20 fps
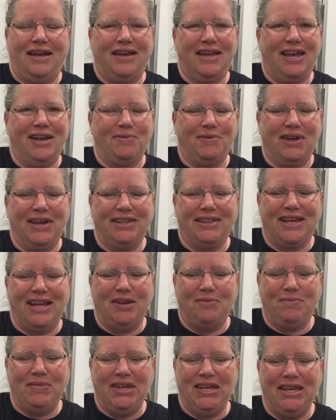again, we get
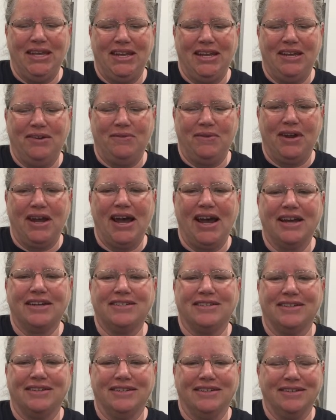that immediate
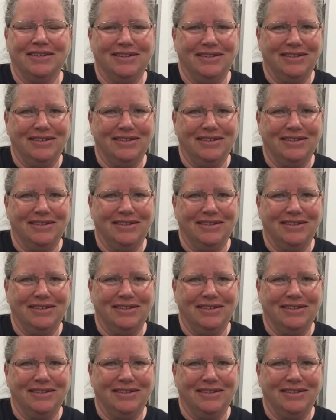reaction.